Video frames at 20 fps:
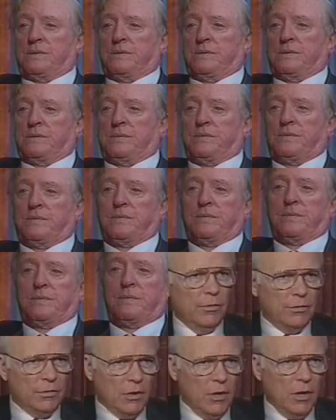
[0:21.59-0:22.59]
So at the time
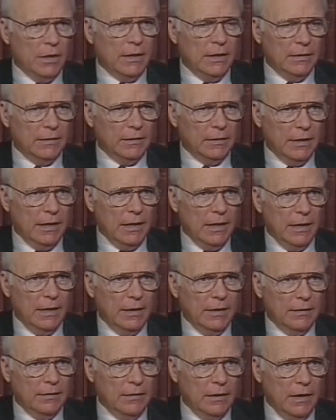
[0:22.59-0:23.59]
we're talking
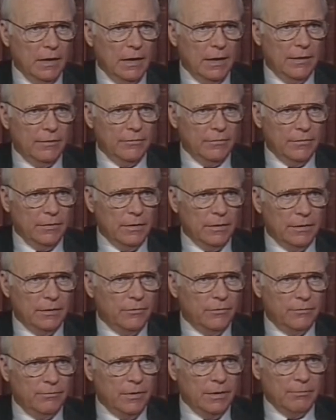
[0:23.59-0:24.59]
today, live, uh,
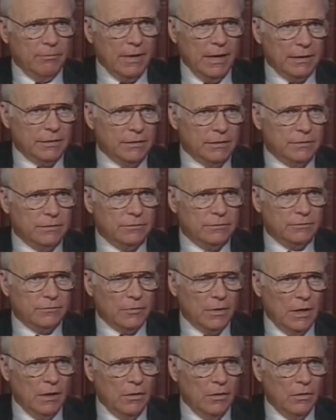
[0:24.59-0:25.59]
you've been back just
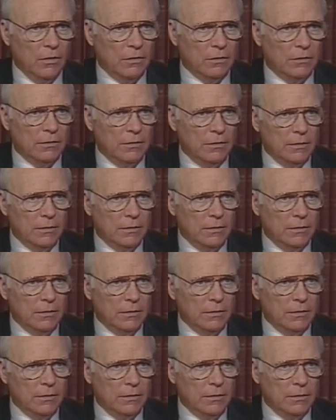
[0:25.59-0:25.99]
for how long?